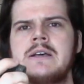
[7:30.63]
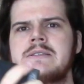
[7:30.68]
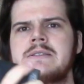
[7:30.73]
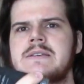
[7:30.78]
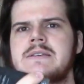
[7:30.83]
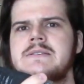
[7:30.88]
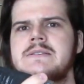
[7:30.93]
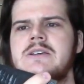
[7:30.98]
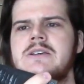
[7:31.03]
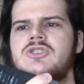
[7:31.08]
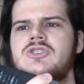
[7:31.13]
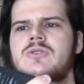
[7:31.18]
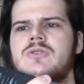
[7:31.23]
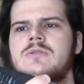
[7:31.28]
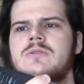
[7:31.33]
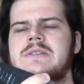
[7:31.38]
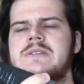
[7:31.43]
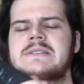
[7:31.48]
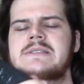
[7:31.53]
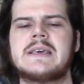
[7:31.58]
Since I
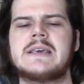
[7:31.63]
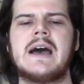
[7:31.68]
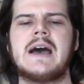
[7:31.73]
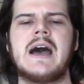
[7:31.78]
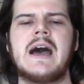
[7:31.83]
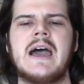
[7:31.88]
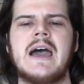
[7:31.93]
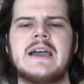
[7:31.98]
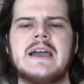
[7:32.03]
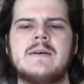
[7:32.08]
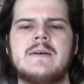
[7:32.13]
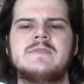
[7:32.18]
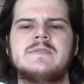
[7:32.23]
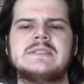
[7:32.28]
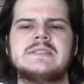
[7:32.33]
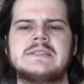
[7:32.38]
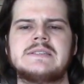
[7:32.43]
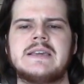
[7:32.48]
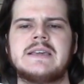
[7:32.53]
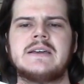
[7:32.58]
shortened the scowl, I
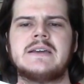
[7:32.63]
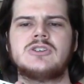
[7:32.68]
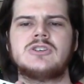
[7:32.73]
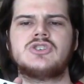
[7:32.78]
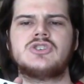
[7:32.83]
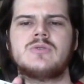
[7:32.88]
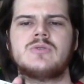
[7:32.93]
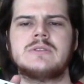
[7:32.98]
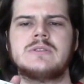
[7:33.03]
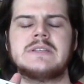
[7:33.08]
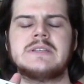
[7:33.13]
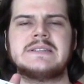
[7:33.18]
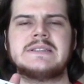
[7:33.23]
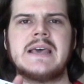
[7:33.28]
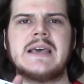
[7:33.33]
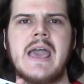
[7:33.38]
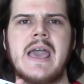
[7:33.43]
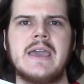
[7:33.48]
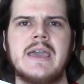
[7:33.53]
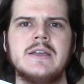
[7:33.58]
obviously had to shorten the
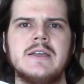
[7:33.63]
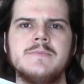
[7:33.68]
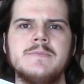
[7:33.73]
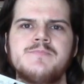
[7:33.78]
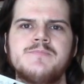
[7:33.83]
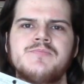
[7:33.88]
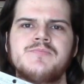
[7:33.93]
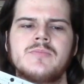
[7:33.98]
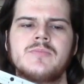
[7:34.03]
tang.